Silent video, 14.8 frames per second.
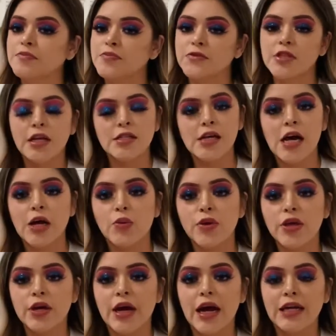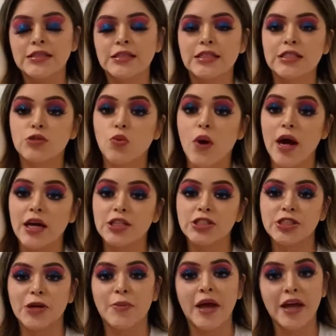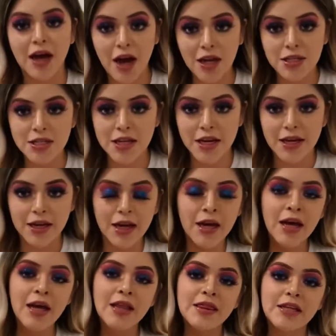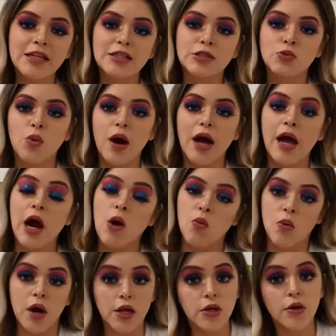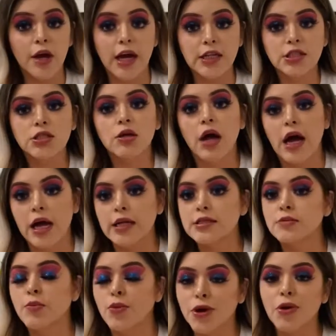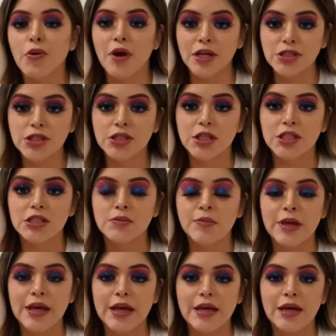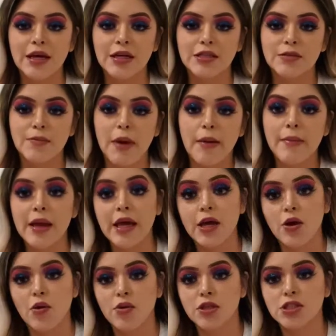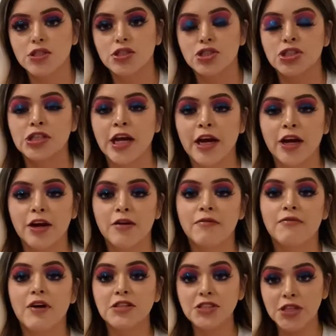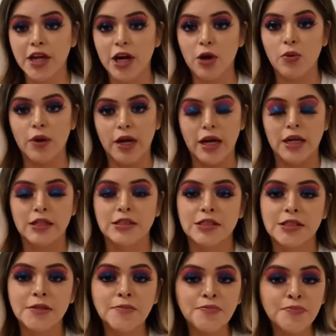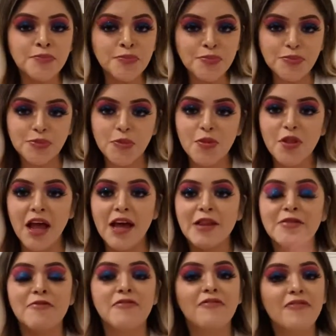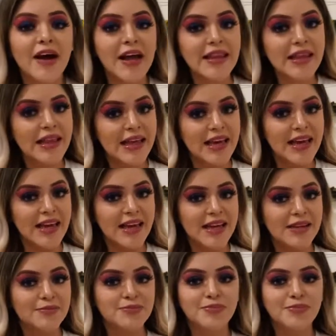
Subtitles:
TikTok with you guys. This is why I share my content. This is why I want you guys to ask more questions, because my main goal is to share foster care awareness. And then finally,